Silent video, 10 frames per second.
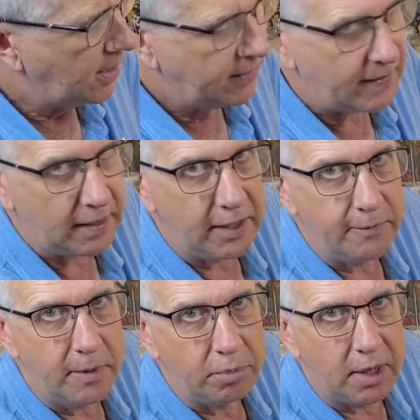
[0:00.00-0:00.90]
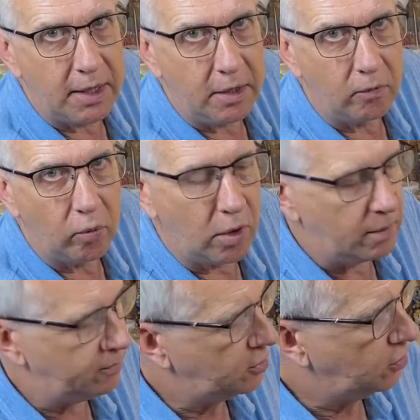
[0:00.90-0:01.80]
That'll give me plenty of
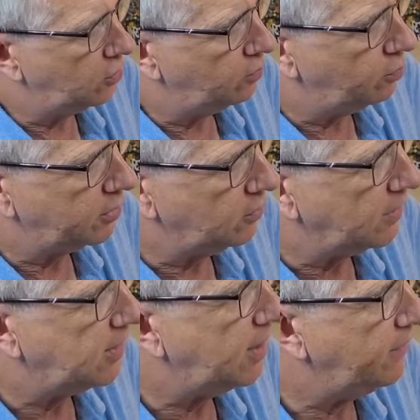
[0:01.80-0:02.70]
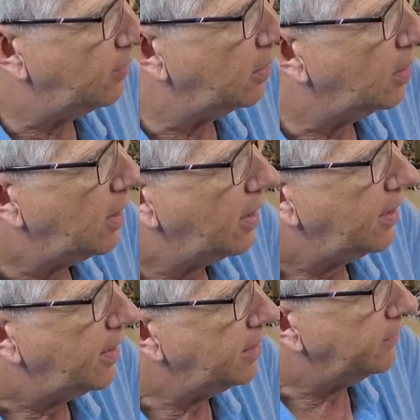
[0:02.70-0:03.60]
room to put the receiver
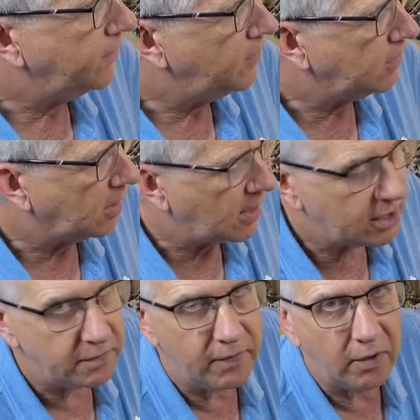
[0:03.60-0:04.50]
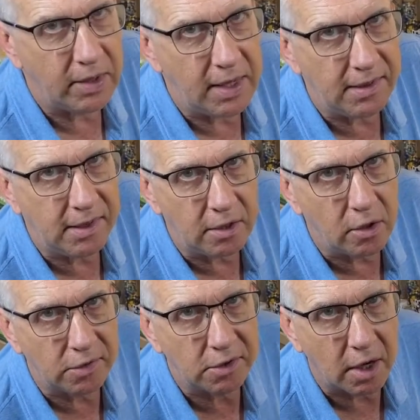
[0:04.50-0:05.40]
into the fuselage. Very easy,
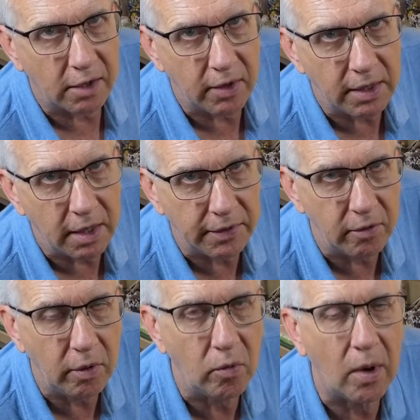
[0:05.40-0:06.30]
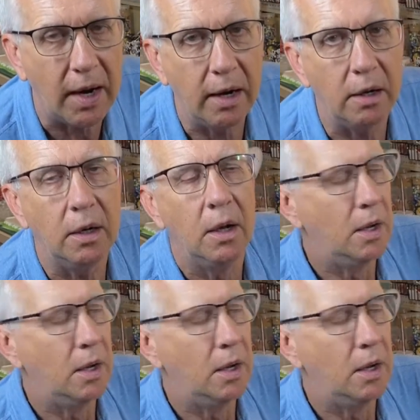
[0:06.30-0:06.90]
no soldering, nothing required.